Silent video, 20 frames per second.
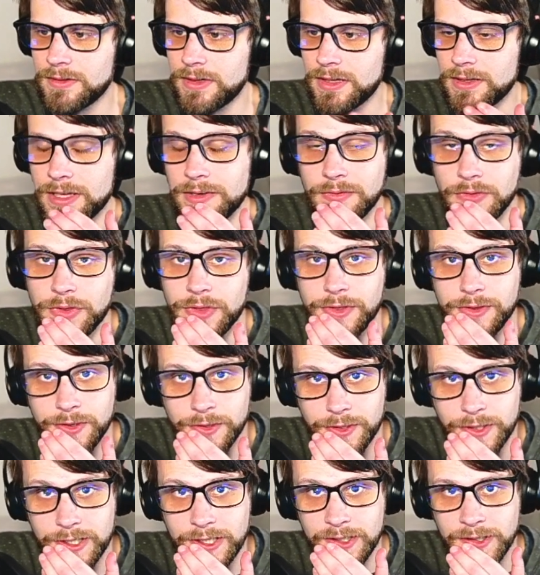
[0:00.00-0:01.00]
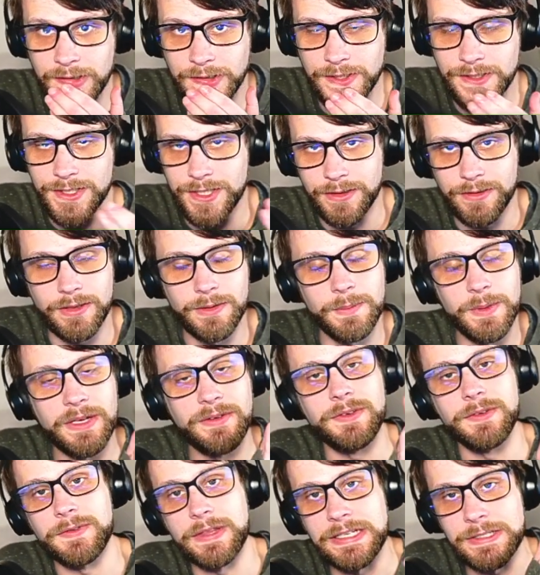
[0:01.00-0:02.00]
level 30
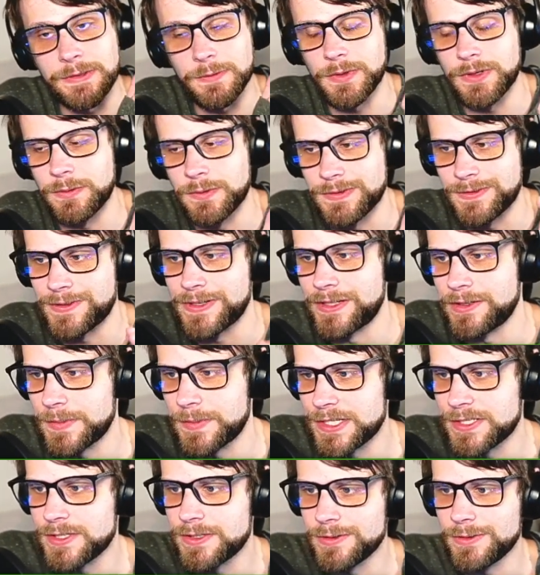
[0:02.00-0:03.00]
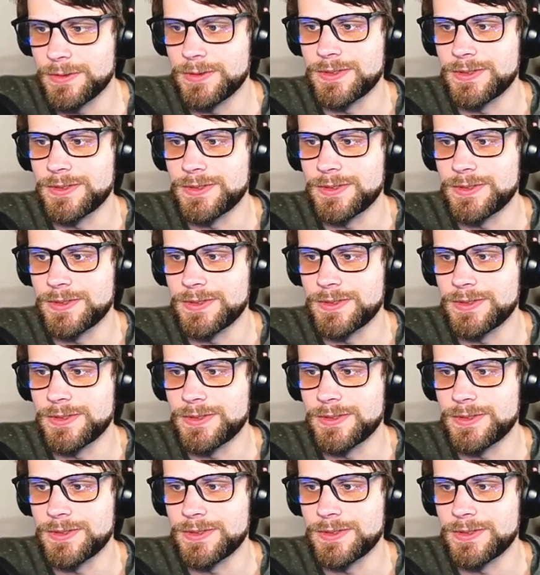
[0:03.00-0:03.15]
Jigglypuff, if that's what it was randomized to,